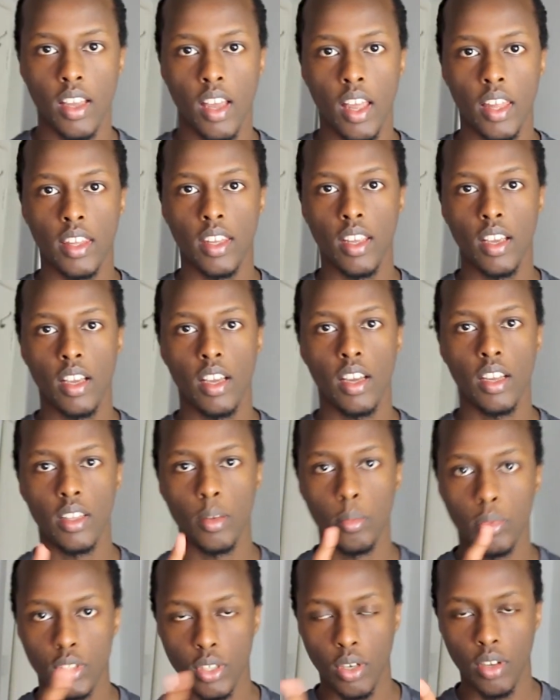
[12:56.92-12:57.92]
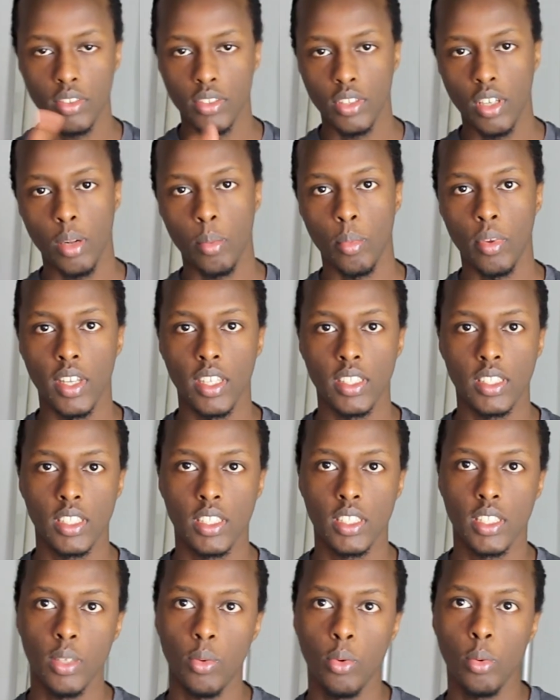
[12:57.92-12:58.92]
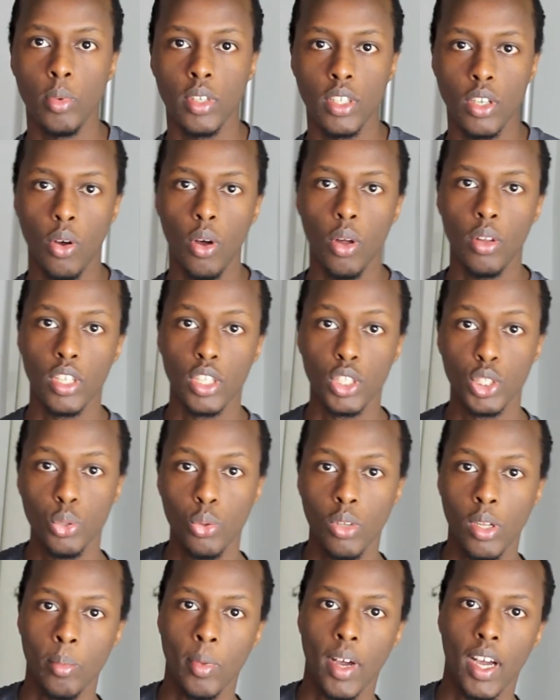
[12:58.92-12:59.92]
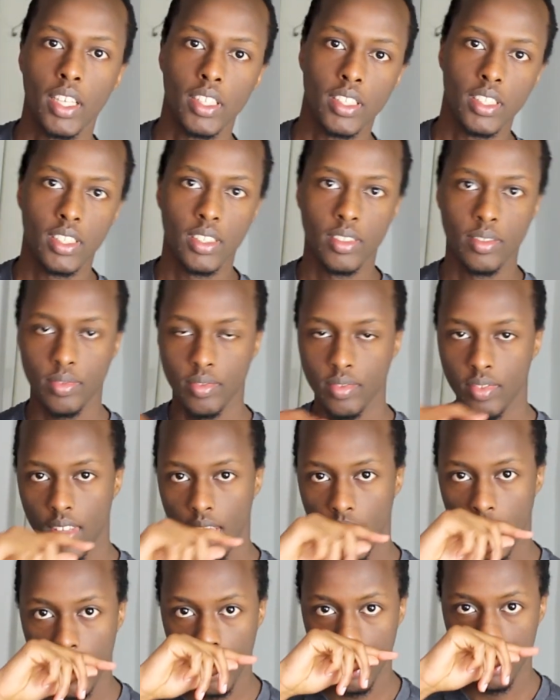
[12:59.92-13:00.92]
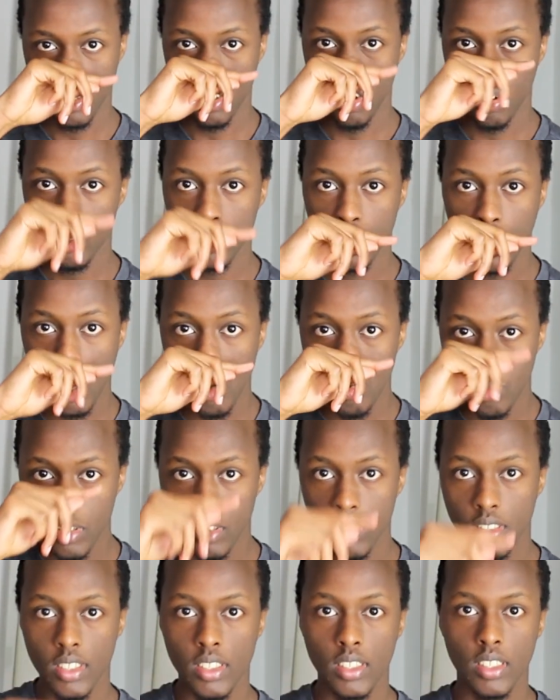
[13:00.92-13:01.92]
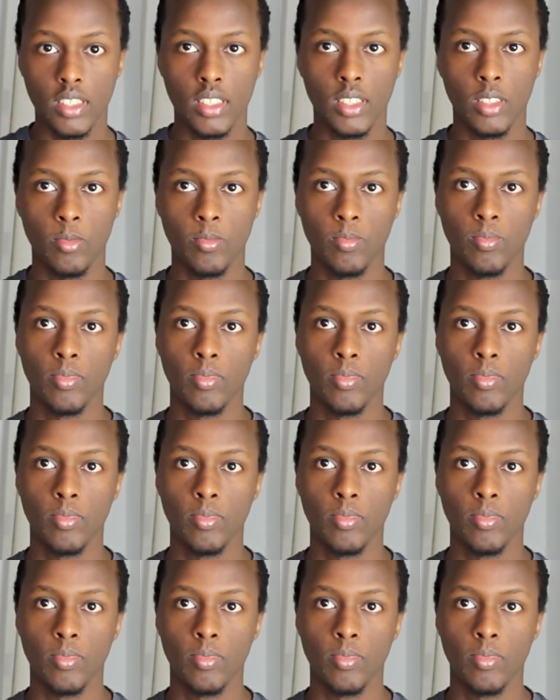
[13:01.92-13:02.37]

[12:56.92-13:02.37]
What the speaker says: And in the Song of Solomon, there's this woman called the Shulamite. So Solomon's